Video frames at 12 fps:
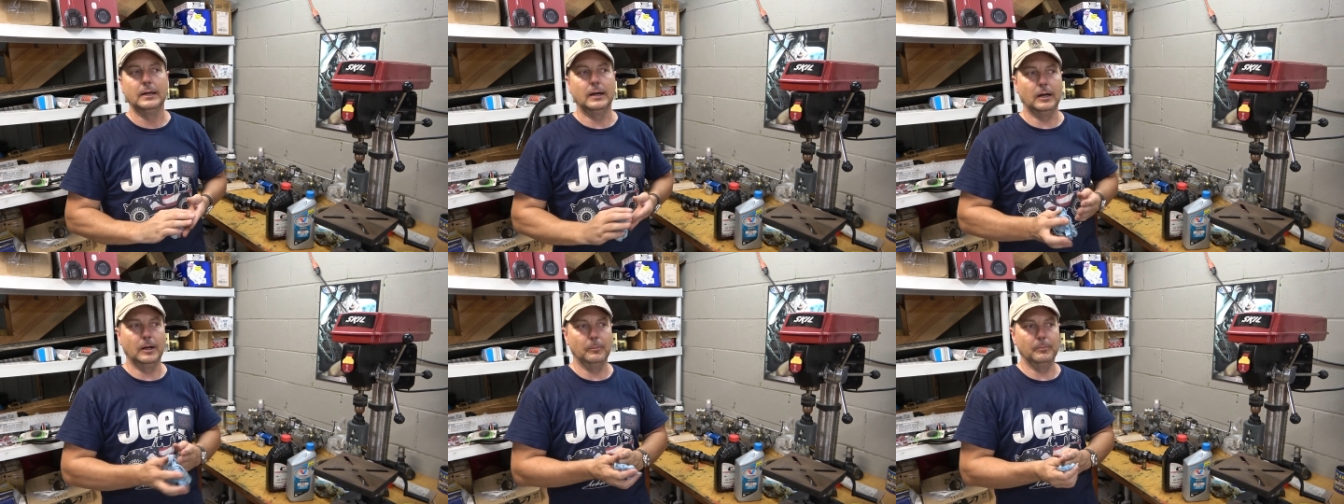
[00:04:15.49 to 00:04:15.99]

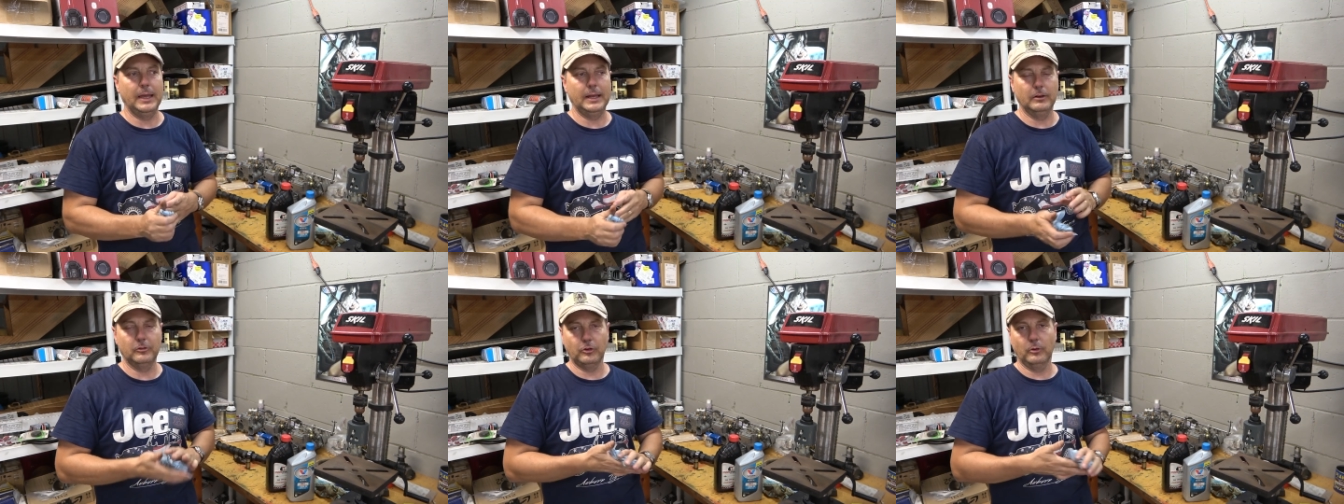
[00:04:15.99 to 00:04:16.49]
Um,
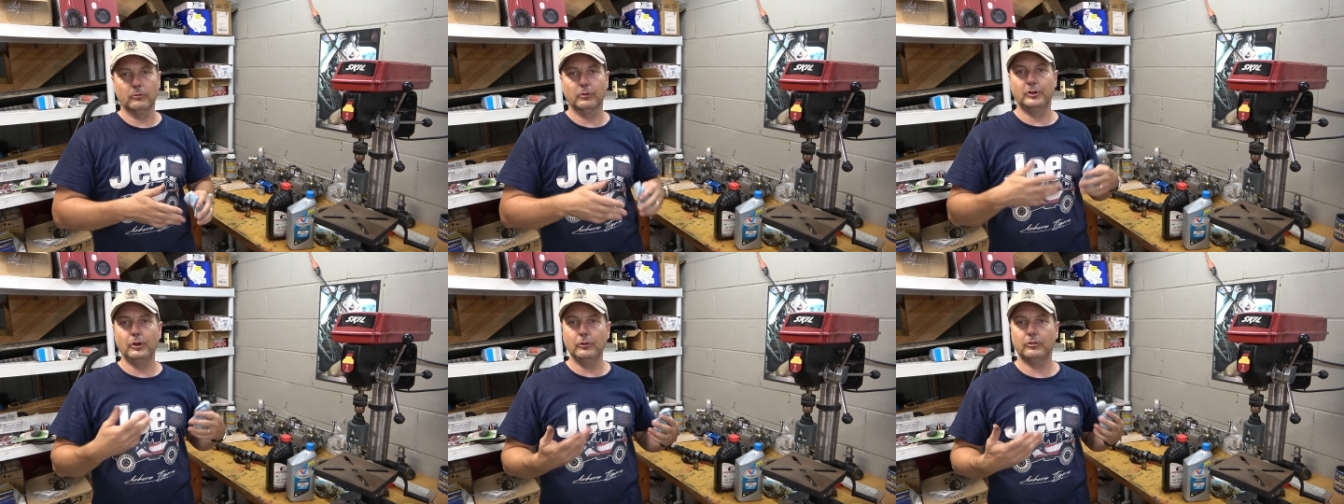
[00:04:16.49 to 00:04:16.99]
and it, so it
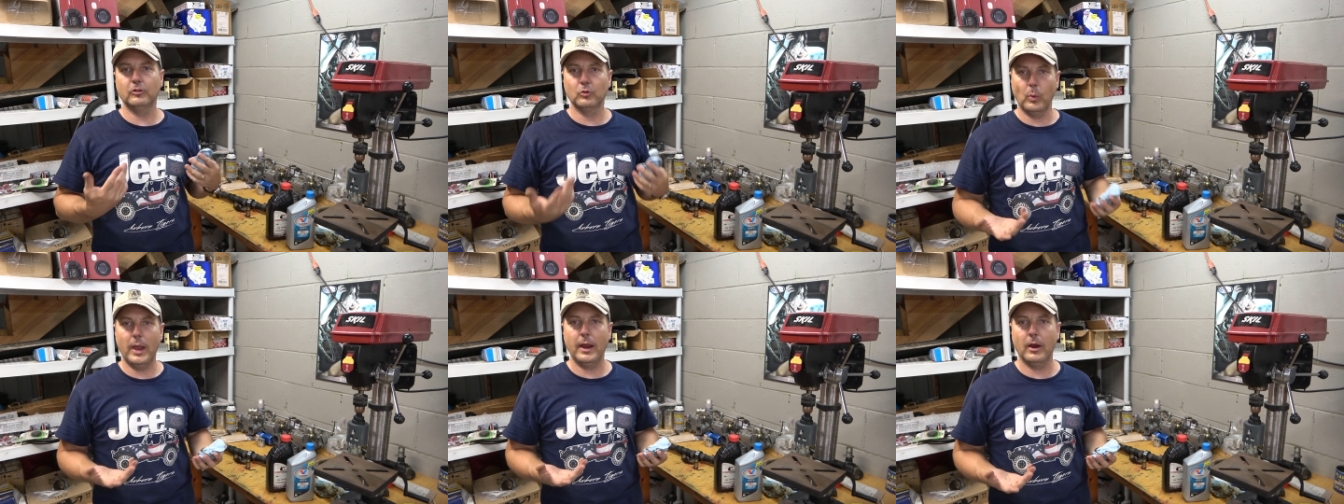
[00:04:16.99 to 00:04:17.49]
reduces
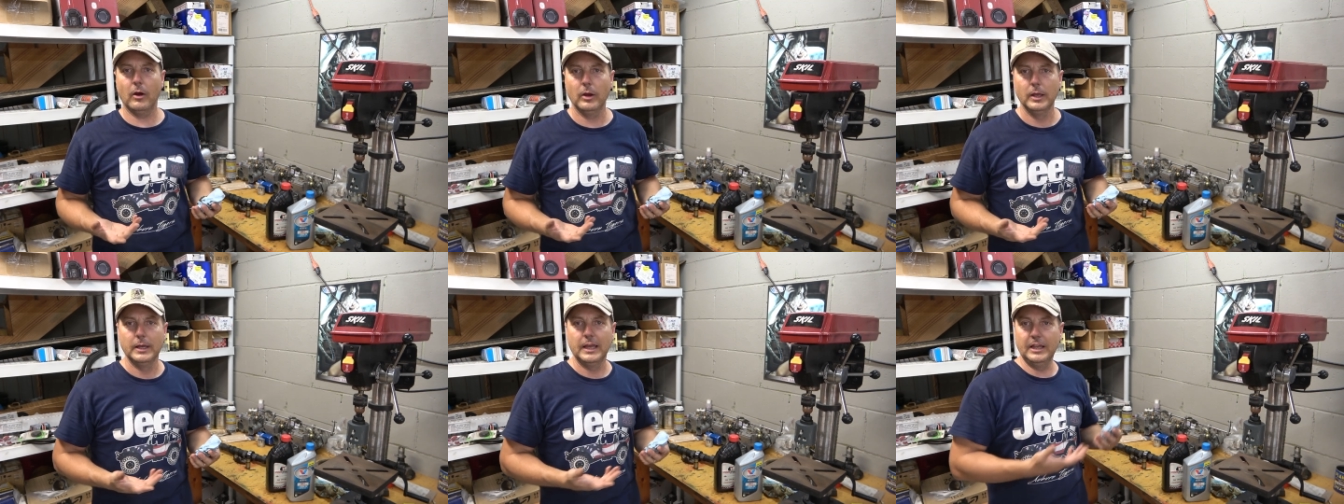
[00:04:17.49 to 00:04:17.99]

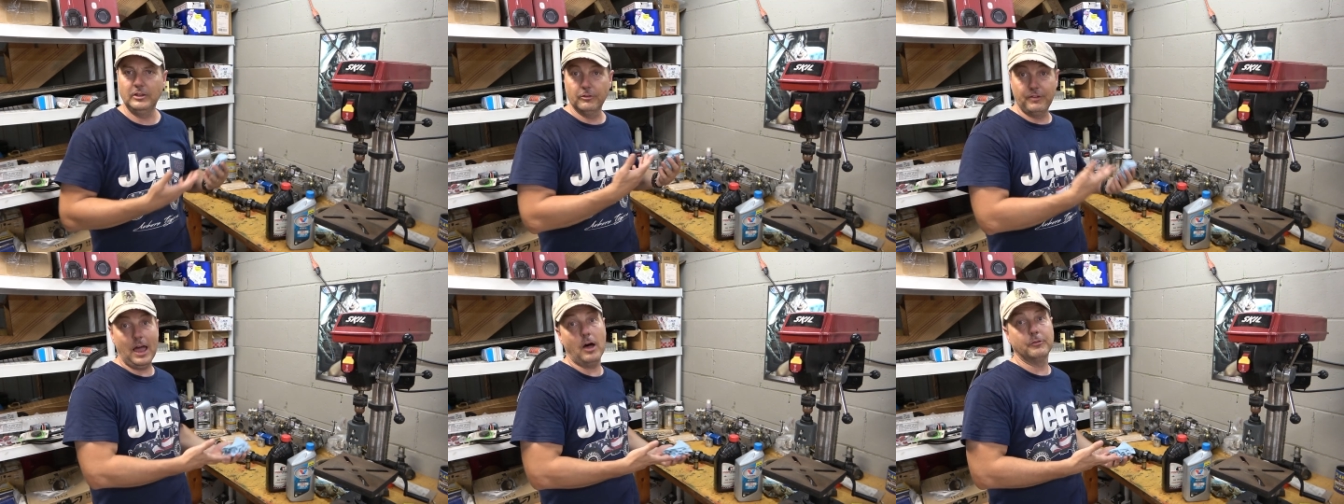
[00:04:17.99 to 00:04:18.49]
wear in your
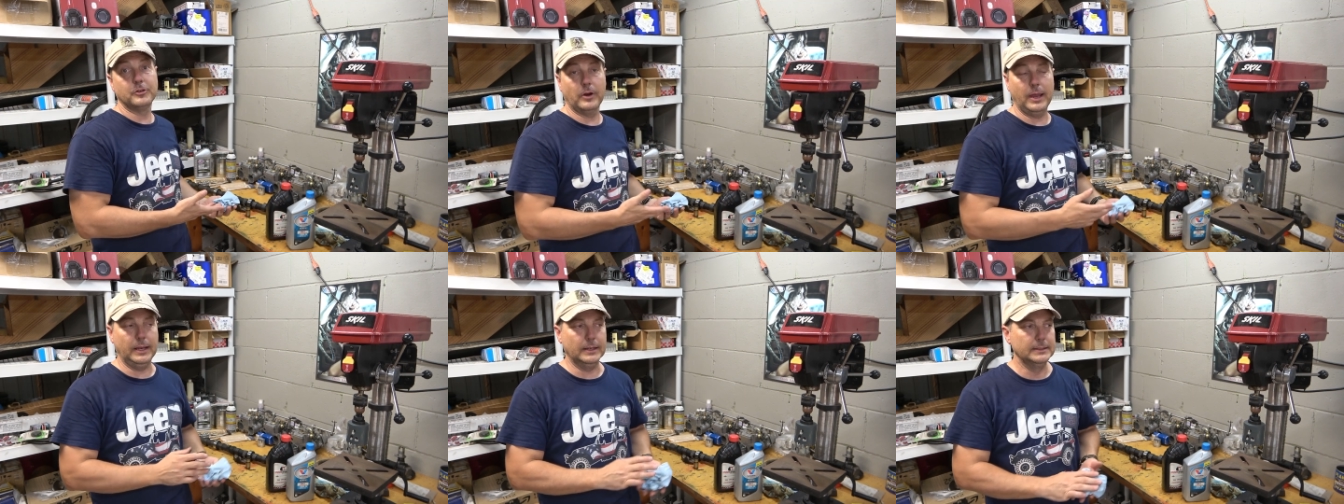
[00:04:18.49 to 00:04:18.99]
valve
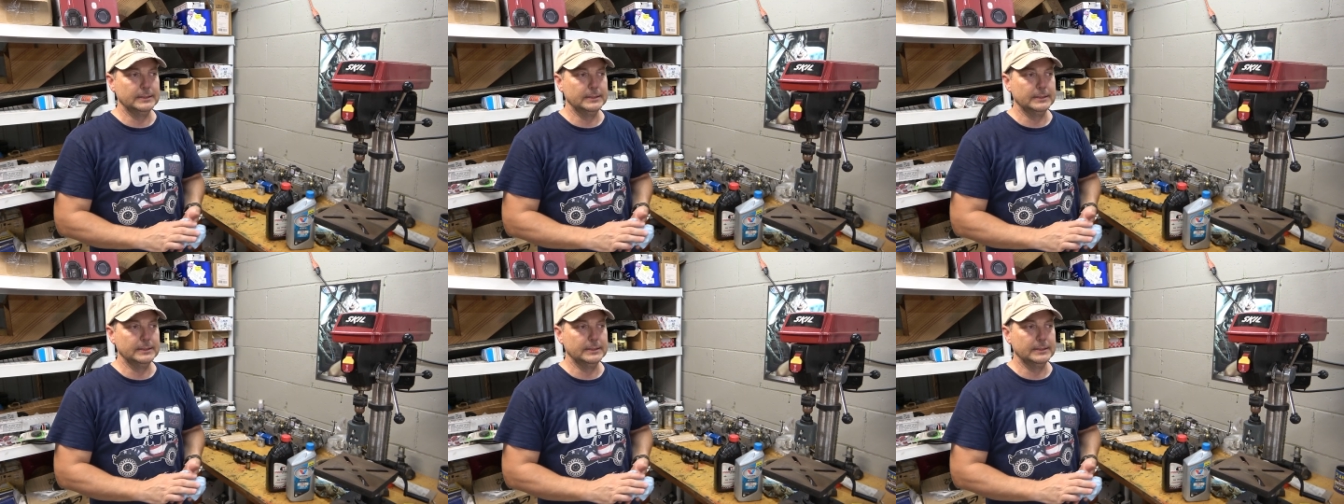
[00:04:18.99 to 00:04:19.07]
train.